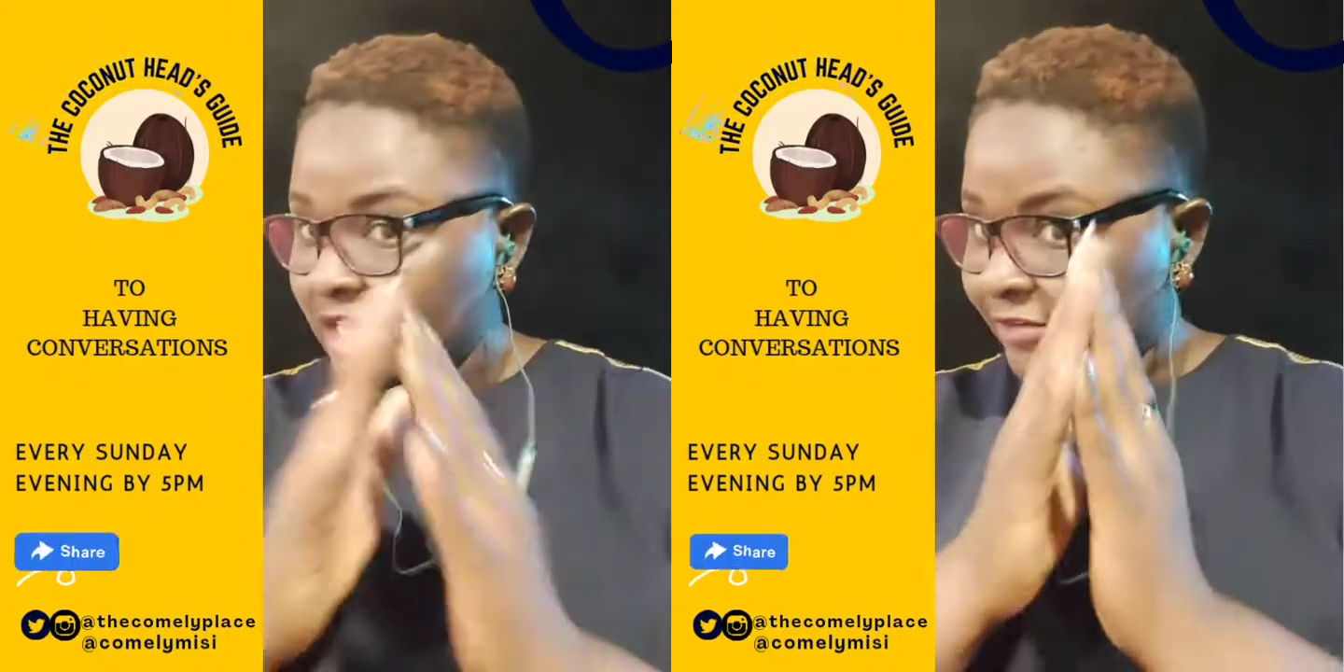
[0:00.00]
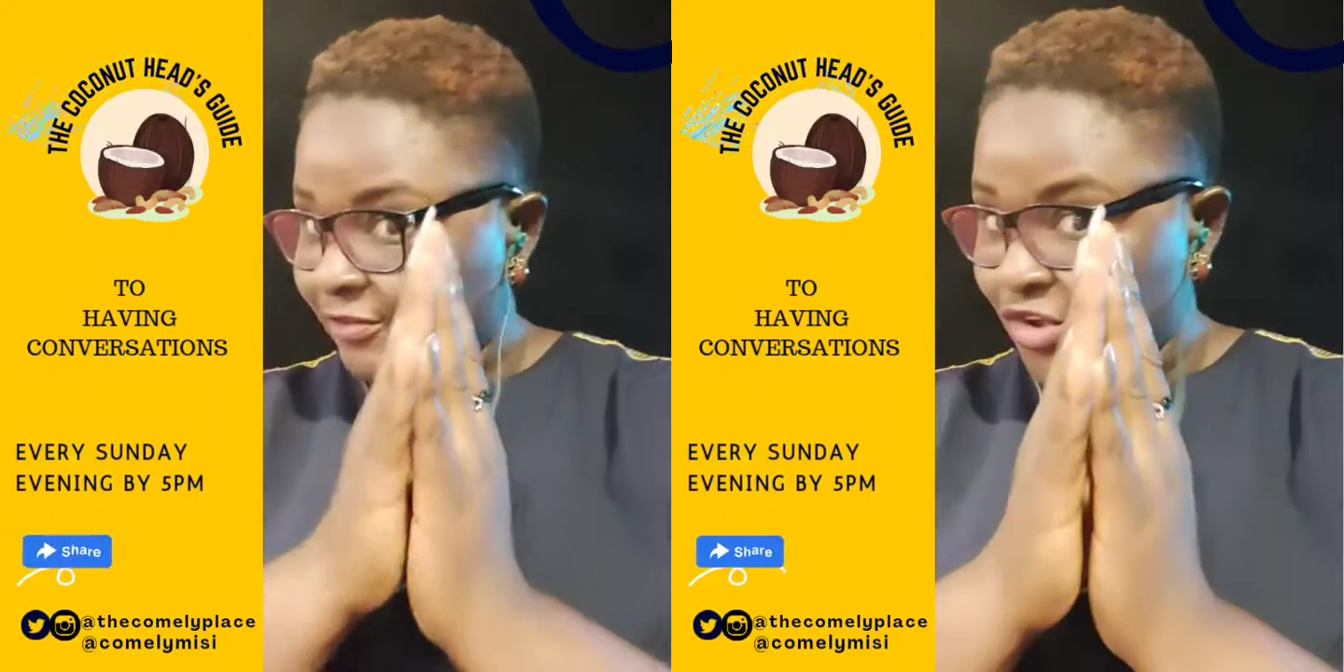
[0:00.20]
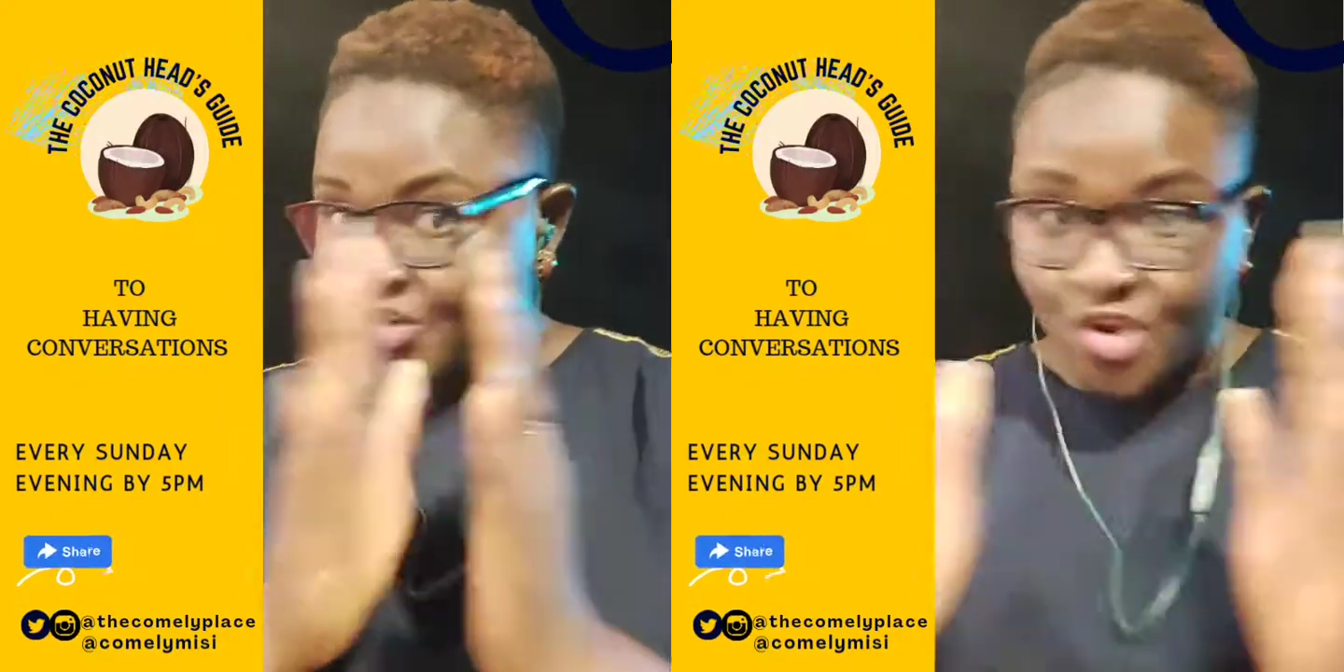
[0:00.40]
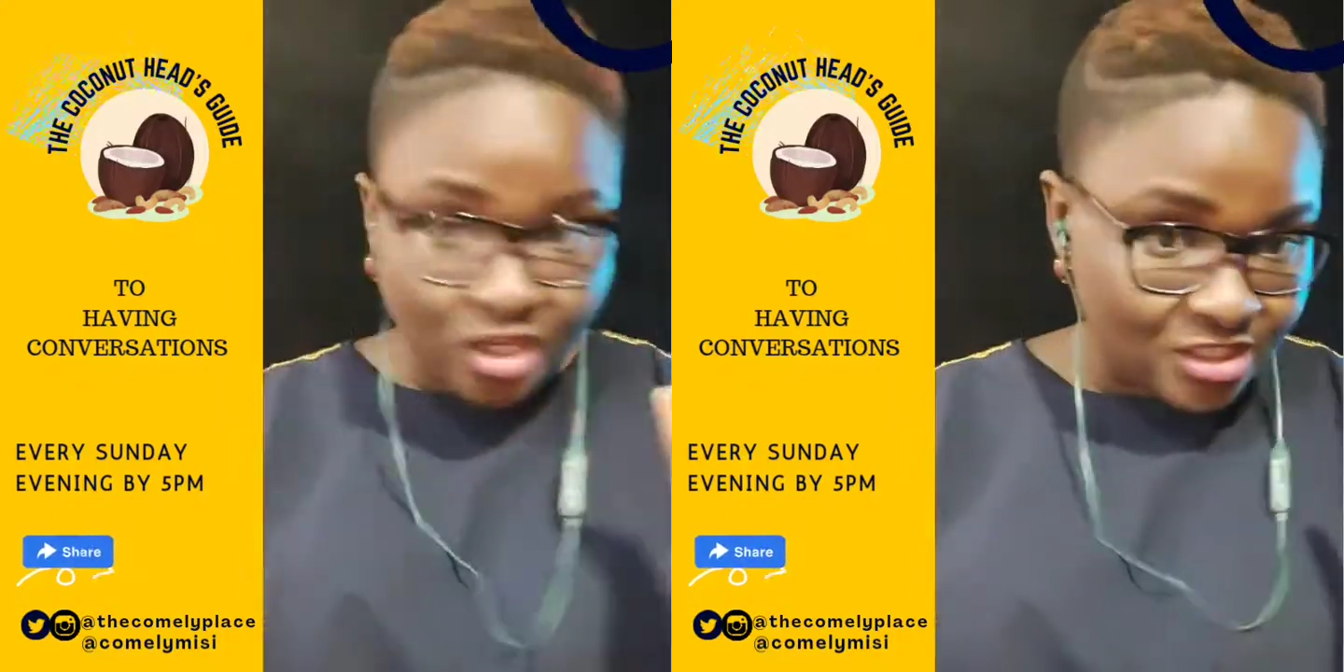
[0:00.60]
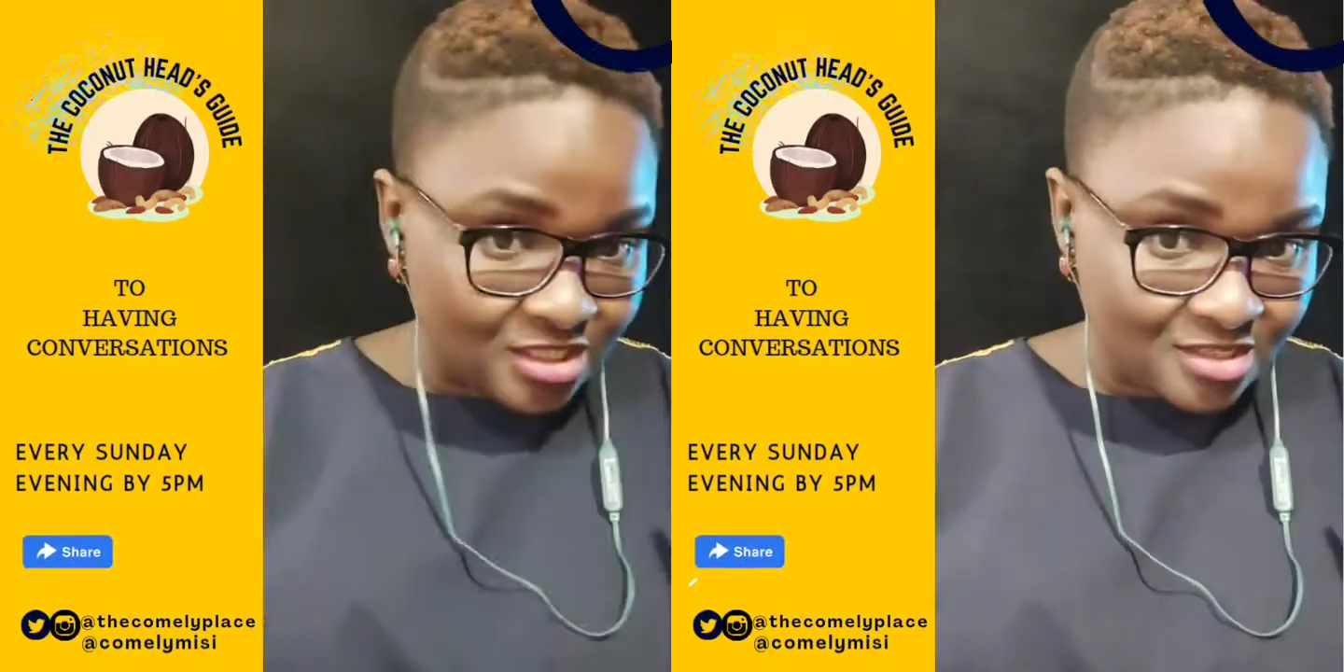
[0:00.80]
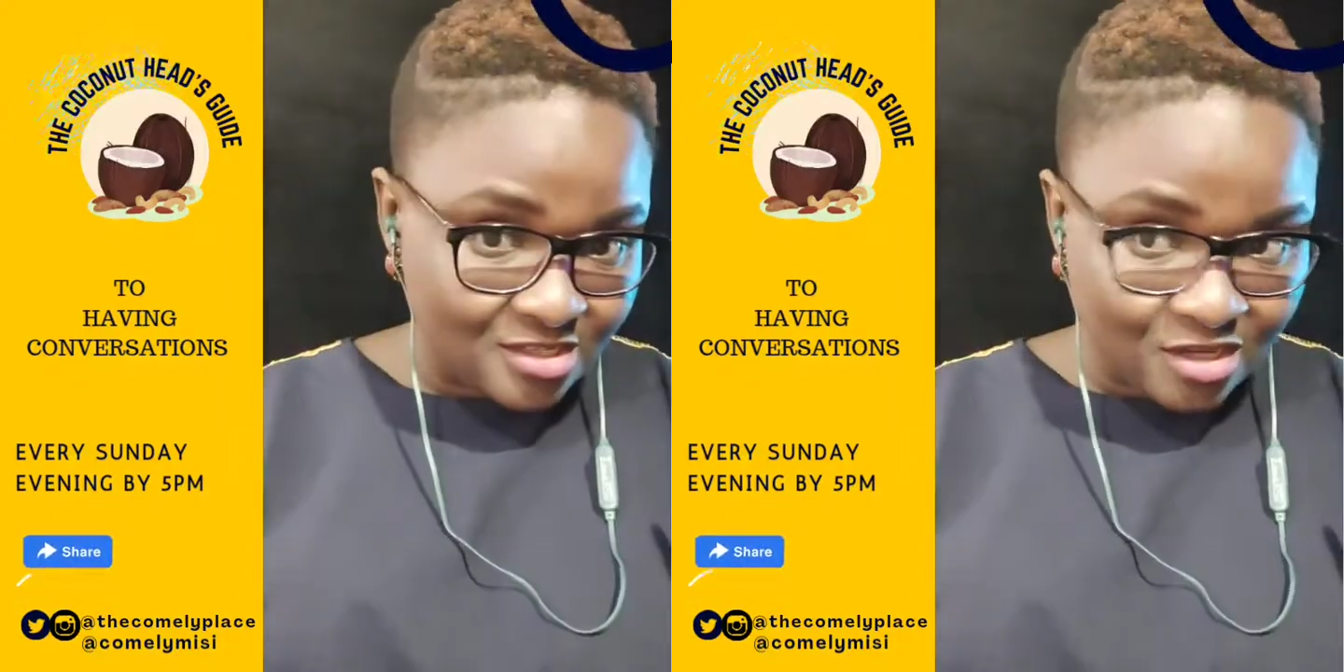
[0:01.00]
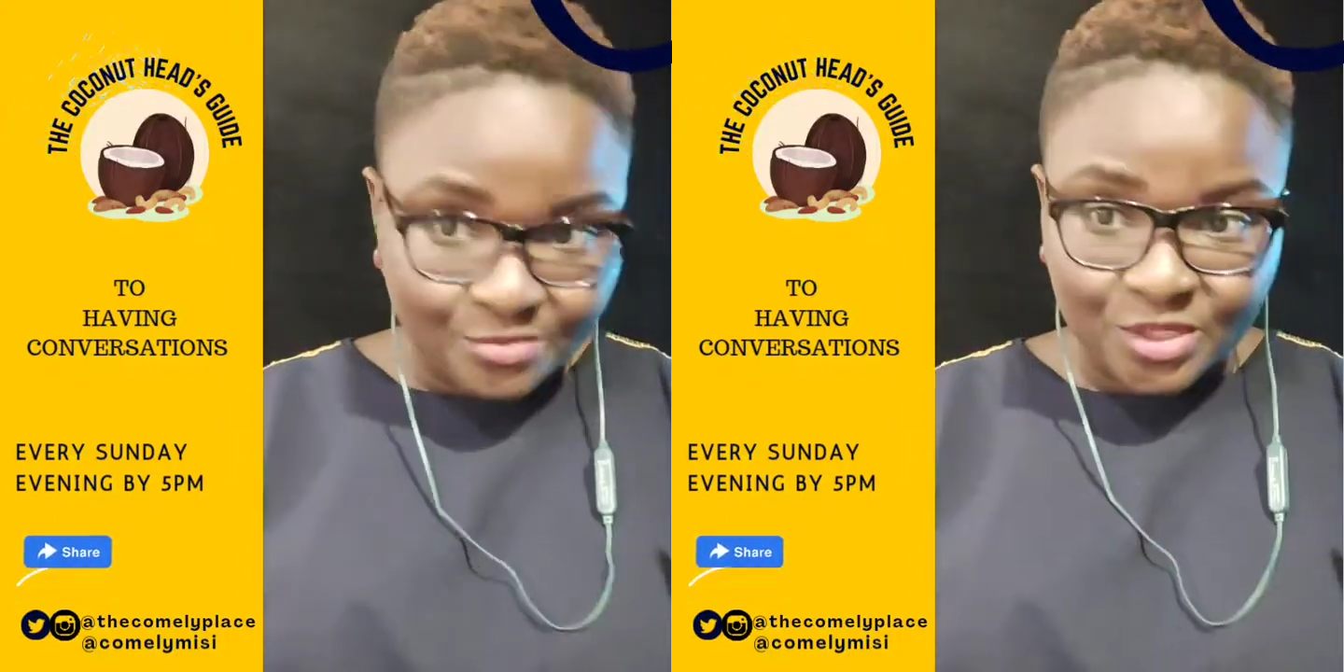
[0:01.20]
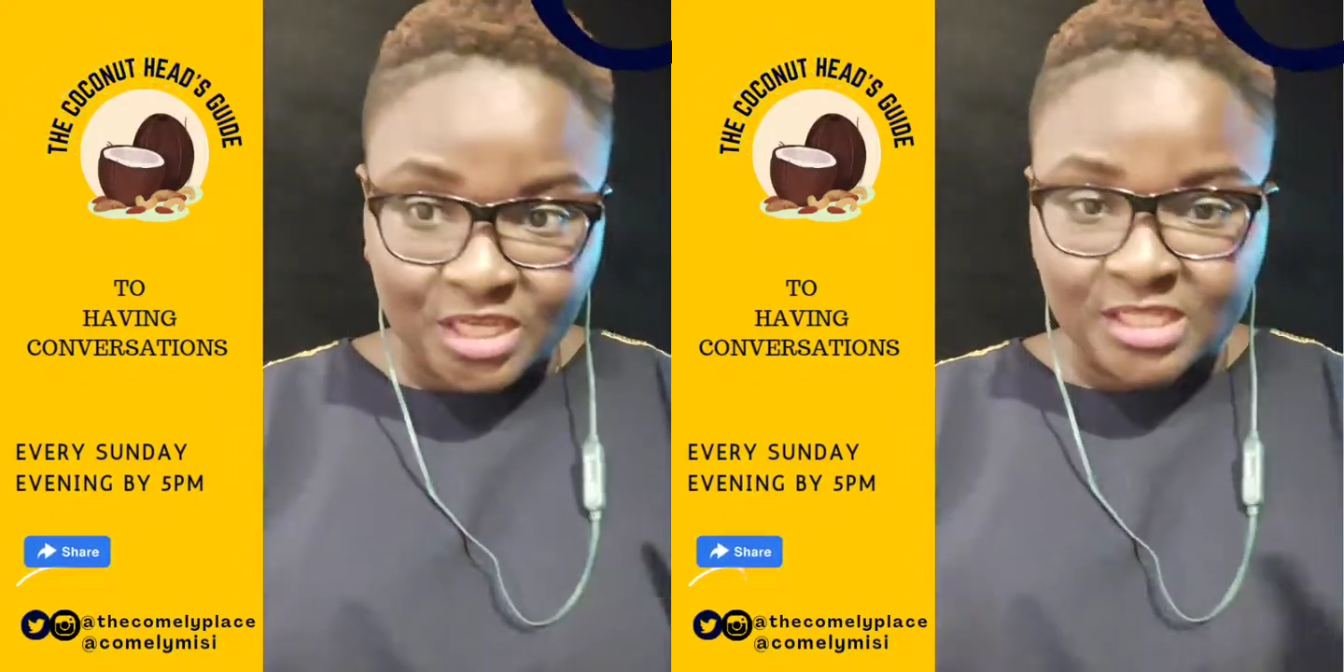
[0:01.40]
if you're not
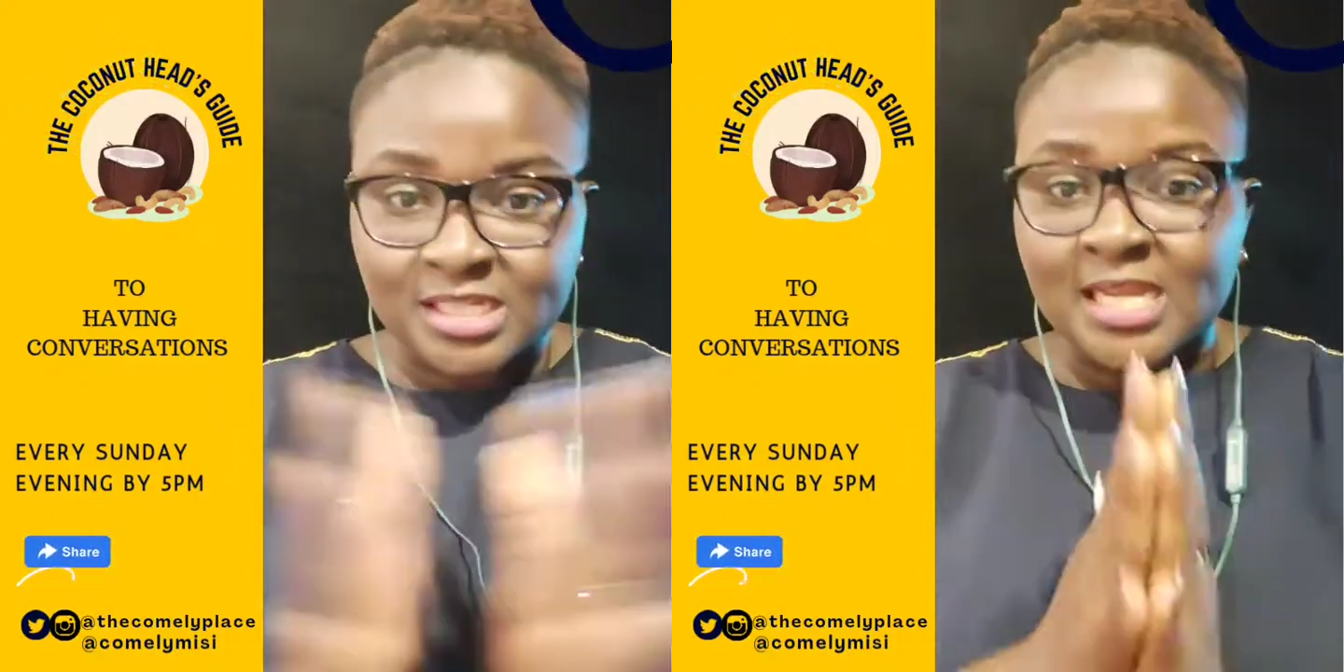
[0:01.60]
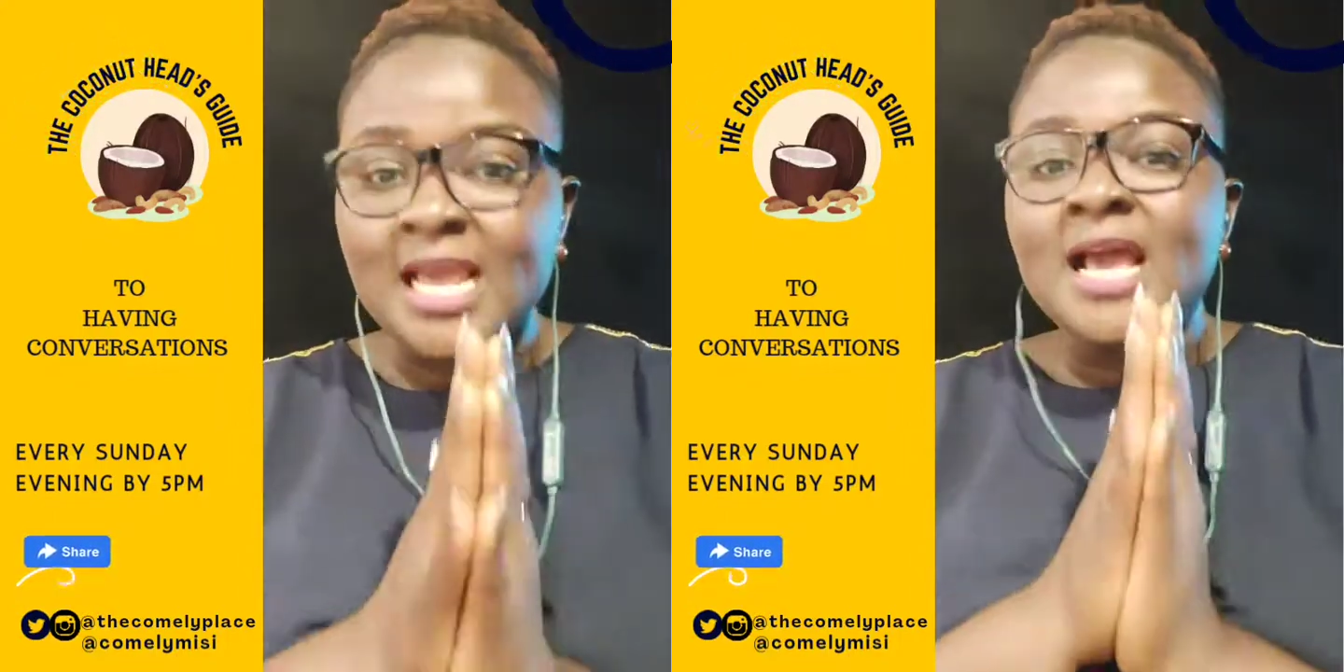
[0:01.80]
communicating?